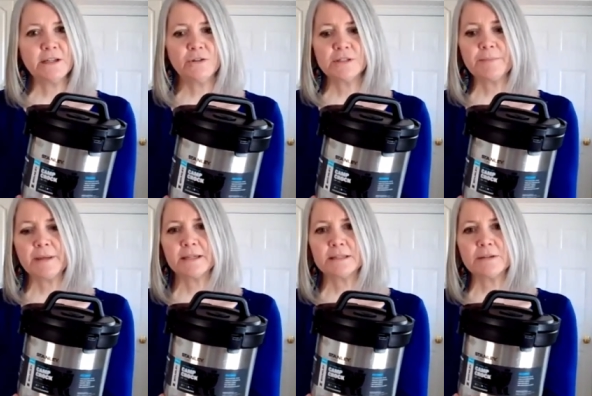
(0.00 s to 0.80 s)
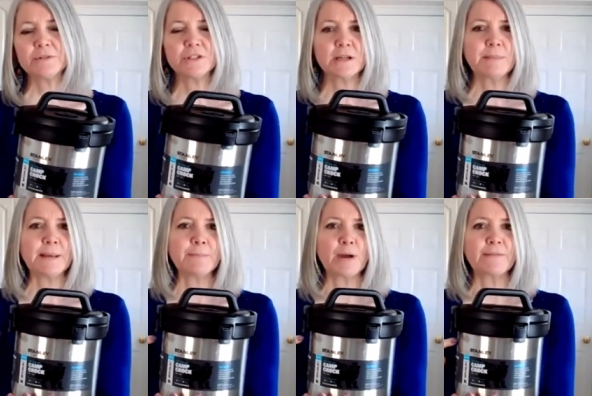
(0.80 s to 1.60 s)
use it because I was just going to
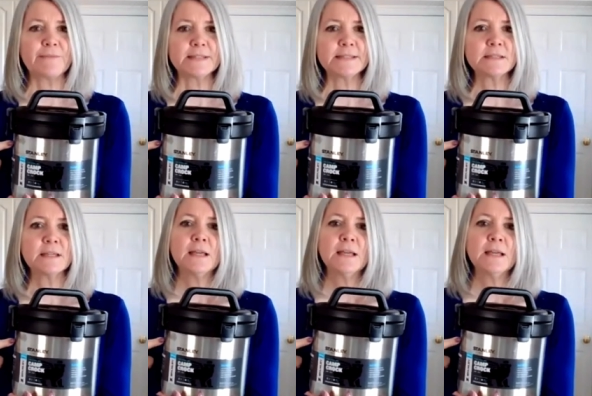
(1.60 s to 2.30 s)
make breakfast.